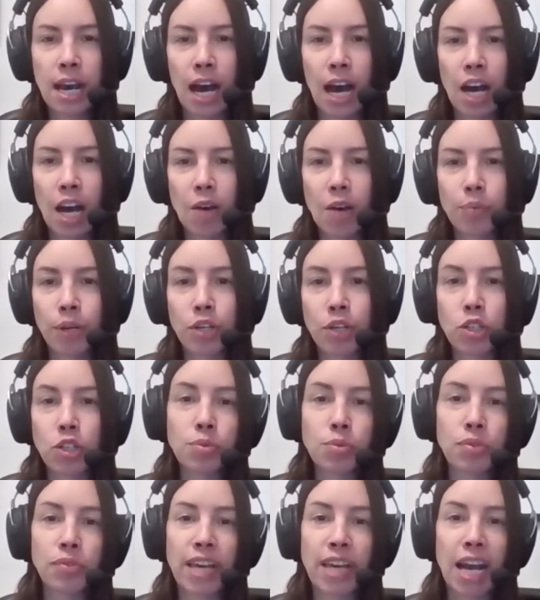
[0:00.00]
Um, but in
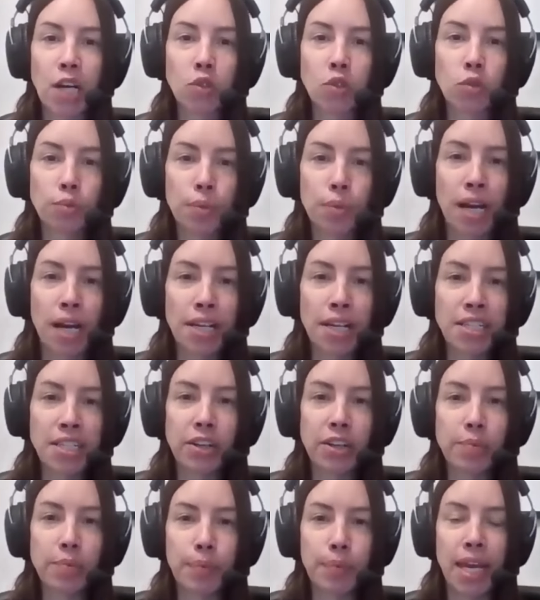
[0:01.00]
terms of the actual
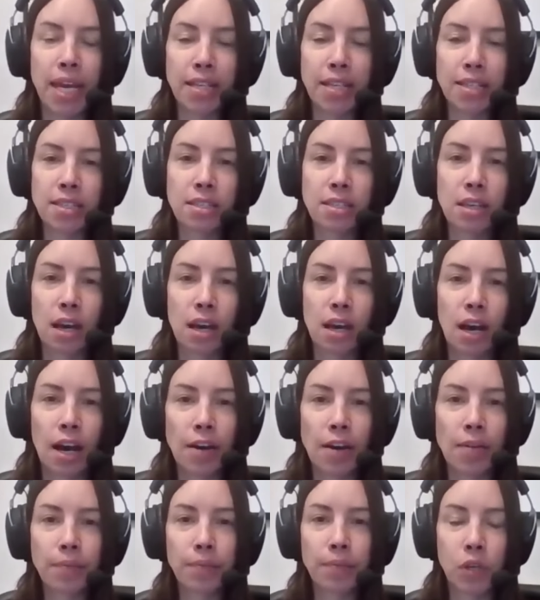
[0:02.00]
monetary base,
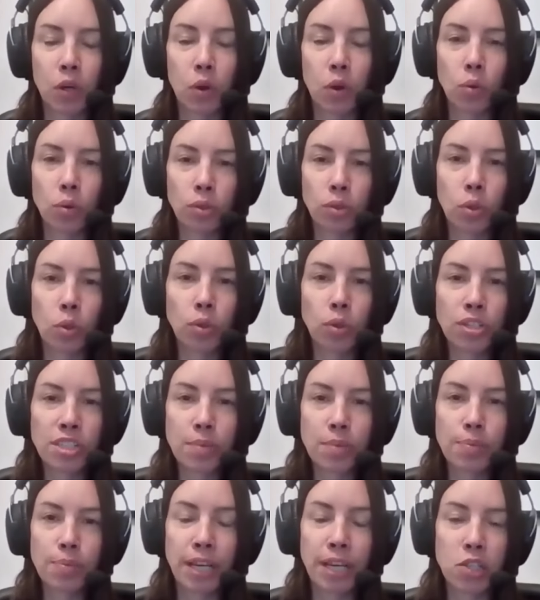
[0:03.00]
um, gold gold is
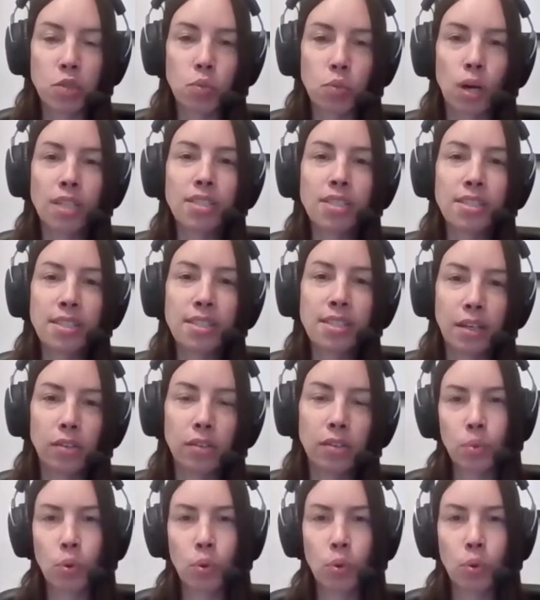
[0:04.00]
the biggest one still.